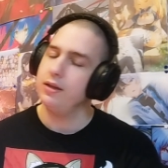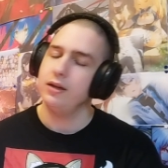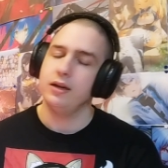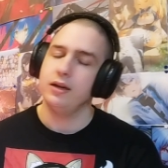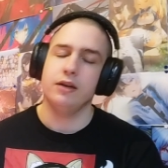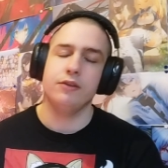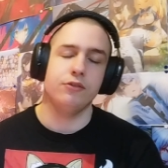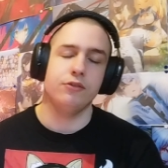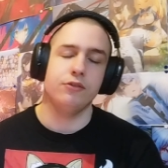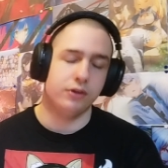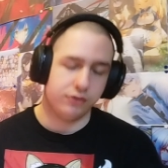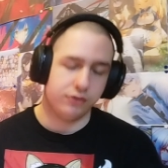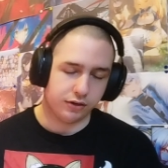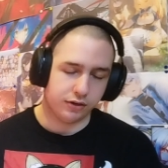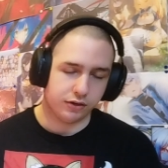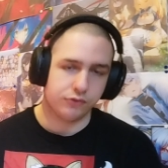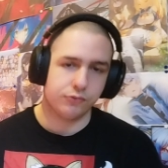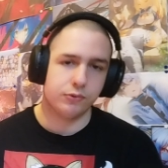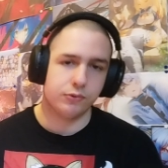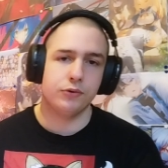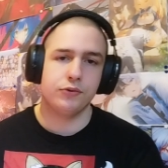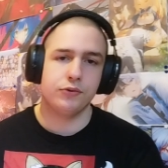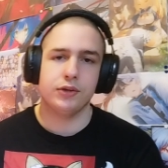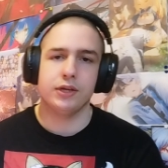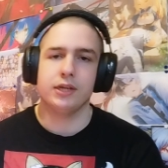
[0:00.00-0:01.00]
As always, thanks
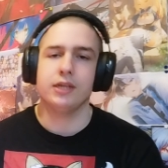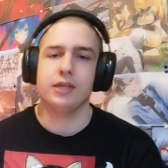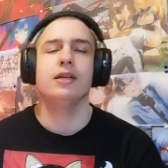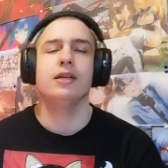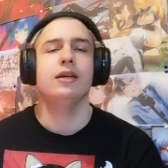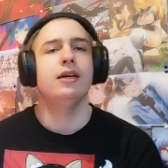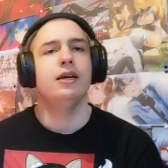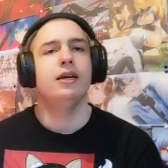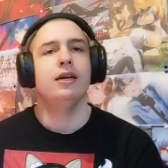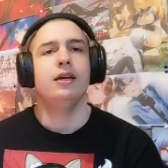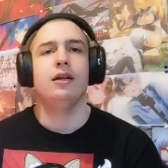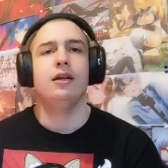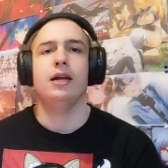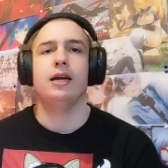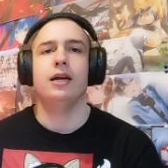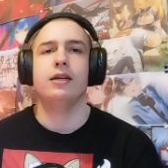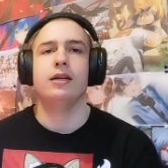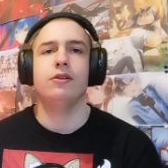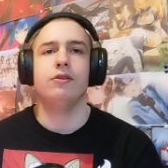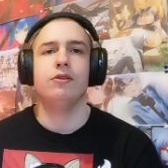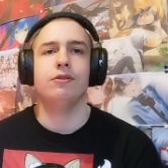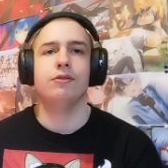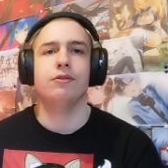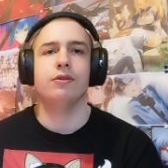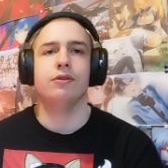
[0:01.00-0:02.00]
for watching, like
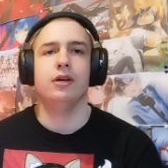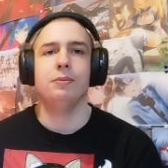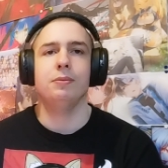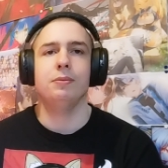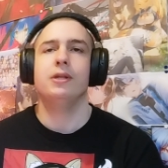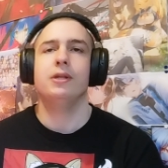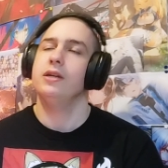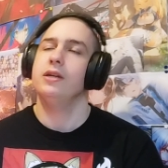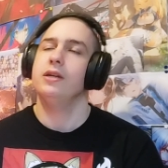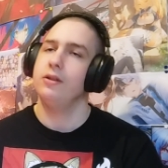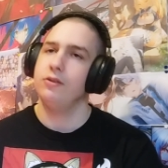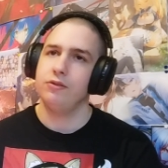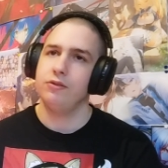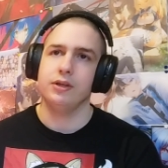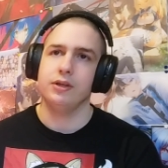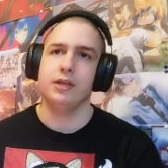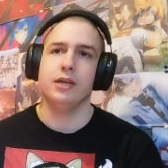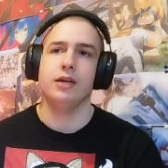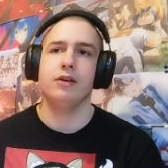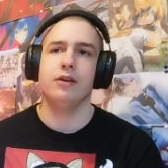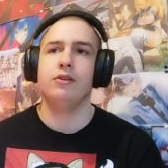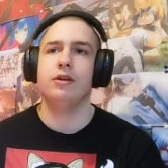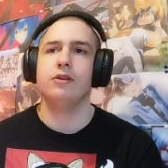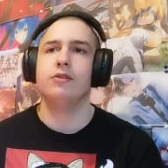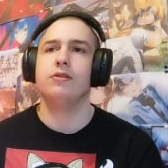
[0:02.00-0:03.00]
and subscribe, and see you
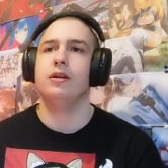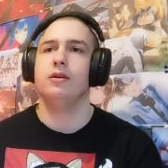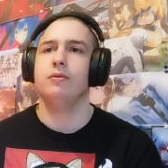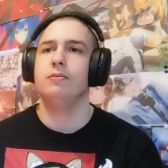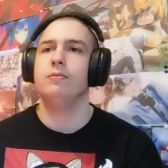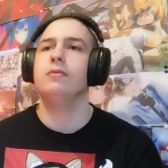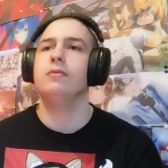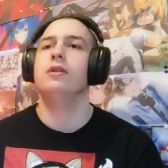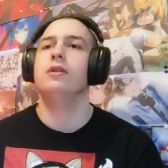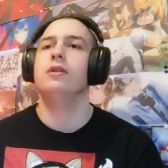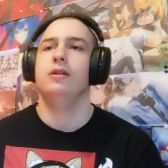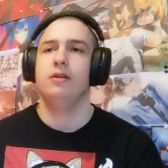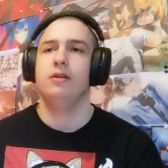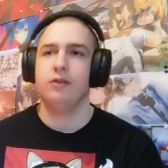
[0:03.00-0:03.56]
guys next time.